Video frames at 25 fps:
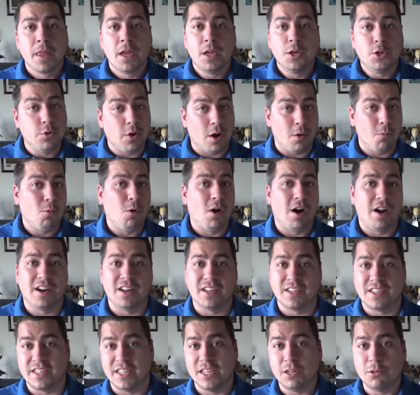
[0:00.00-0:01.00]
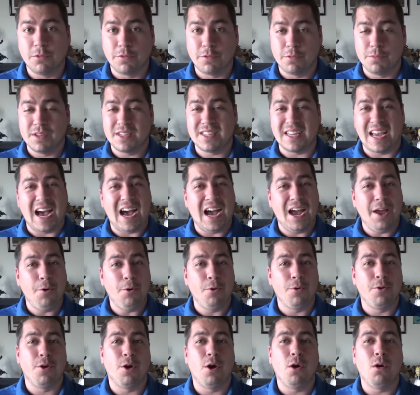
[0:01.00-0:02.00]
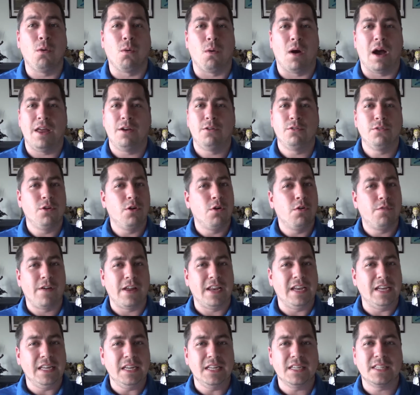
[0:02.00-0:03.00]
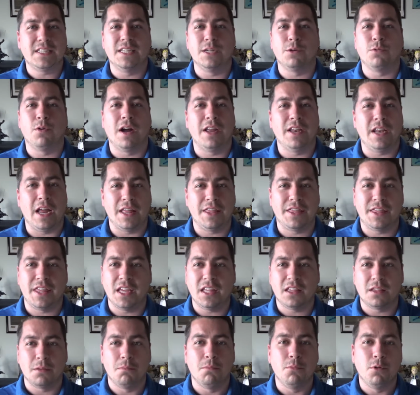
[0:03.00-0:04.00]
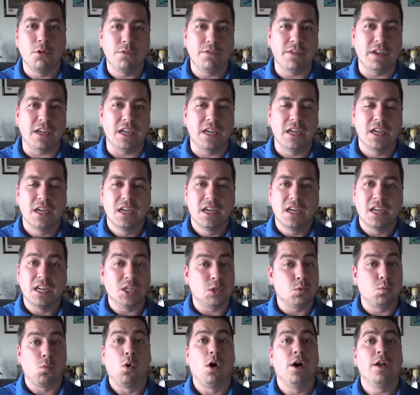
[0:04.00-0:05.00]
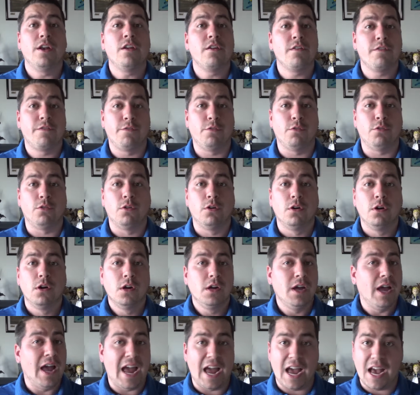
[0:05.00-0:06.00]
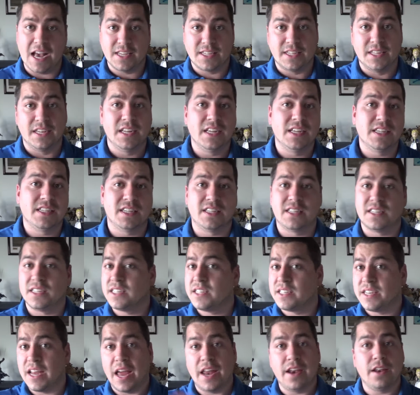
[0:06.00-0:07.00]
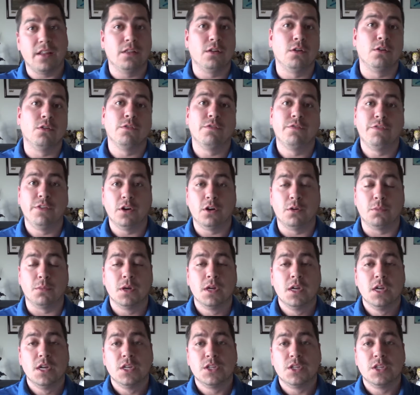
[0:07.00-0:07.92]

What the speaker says: Do I want a sequel from this? I don't know. I don't know if I need a sequel. I think the movie is wonderful as it is as a standalone film.